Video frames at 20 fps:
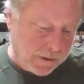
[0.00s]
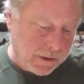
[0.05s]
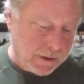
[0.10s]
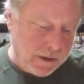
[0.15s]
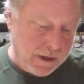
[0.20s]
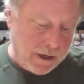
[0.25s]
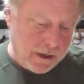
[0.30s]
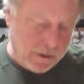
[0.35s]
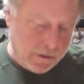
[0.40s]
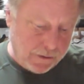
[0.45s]

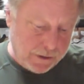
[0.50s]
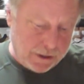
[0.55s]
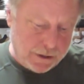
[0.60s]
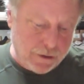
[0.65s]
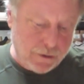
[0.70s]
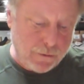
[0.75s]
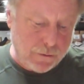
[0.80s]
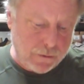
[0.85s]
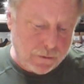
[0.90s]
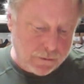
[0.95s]
You know, the
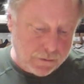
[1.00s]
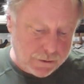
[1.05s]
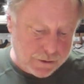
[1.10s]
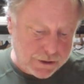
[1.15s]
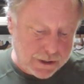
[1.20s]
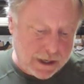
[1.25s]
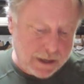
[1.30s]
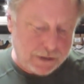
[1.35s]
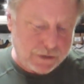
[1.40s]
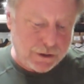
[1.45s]
noodles
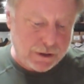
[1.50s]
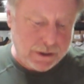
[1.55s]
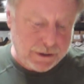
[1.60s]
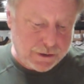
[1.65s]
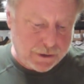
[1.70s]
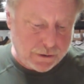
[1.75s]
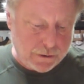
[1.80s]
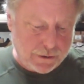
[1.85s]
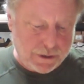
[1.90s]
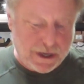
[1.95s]
actually
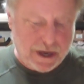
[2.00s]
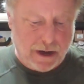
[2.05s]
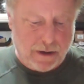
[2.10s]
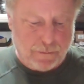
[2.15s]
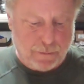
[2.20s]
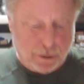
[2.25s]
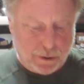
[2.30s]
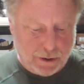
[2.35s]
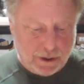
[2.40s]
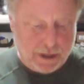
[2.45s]
turned out
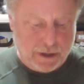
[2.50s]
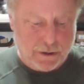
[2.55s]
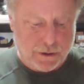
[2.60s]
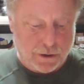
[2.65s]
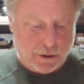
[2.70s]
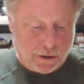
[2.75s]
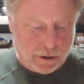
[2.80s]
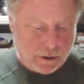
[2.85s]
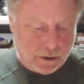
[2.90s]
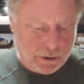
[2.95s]
pretty
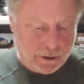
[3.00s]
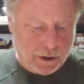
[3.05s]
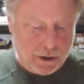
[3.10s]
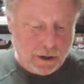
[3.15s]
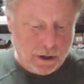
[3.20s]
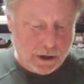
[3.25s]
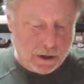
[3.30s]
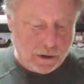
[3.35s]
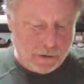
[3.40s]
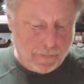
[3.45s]
darn
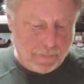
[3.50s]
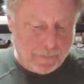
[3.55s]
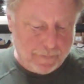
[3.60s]
good.